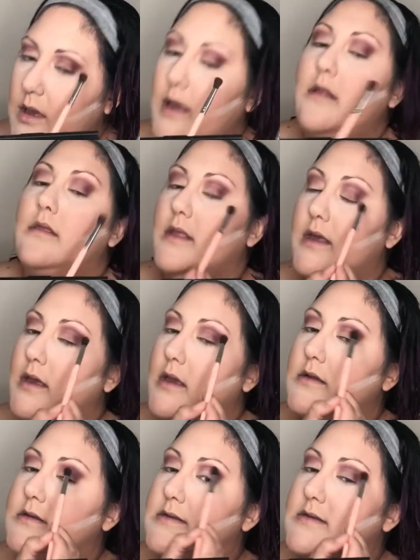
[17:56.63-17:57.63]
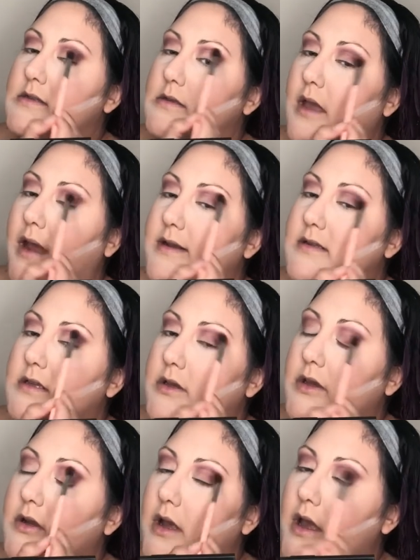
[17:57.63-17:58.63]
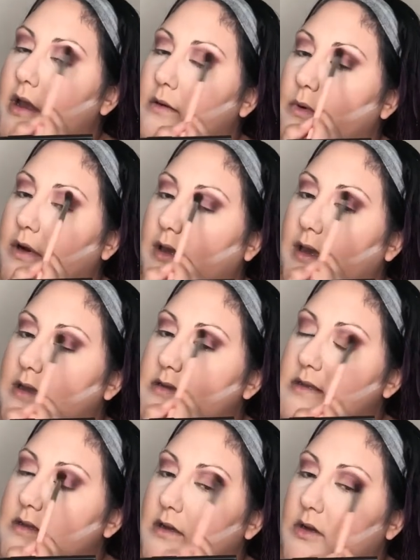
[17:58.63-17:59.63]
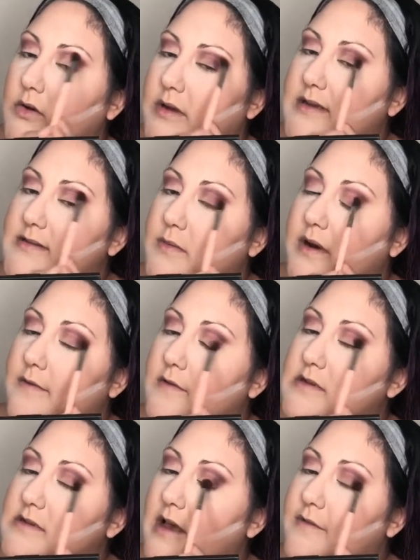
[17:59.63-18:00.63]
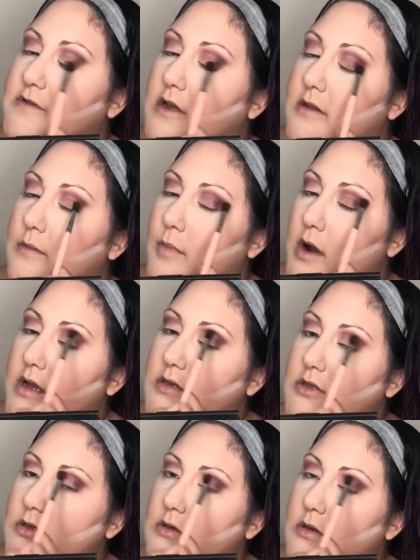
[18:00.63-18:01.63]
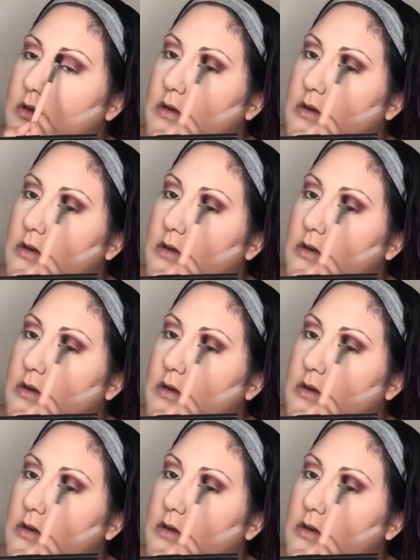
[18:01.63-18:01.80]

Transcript: And then just kind of tilt your head, work it into the crease, whatever's left on the brush.